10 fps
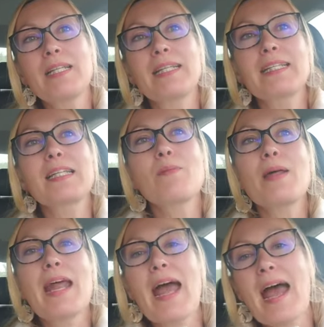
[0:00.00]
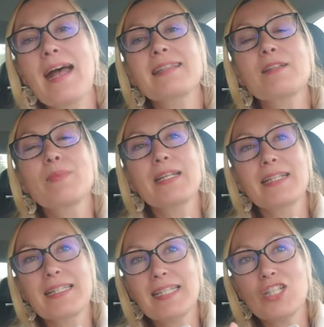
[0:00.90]
listed but it hasn't been
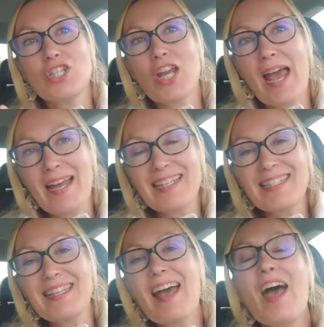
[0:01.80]
listed yet